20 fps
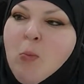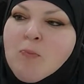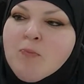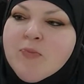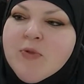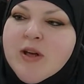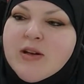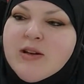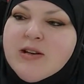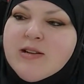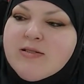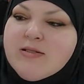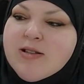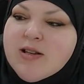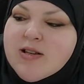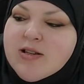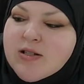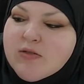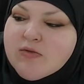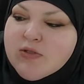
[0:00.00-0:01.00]
Yeah,
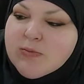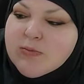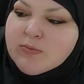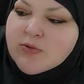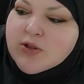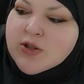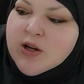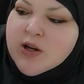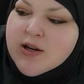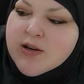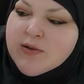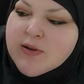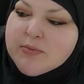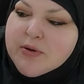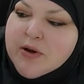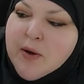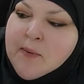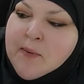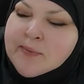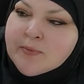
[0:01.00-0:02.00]
kinza is from Saudi
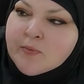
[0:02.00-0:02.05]
Arabia.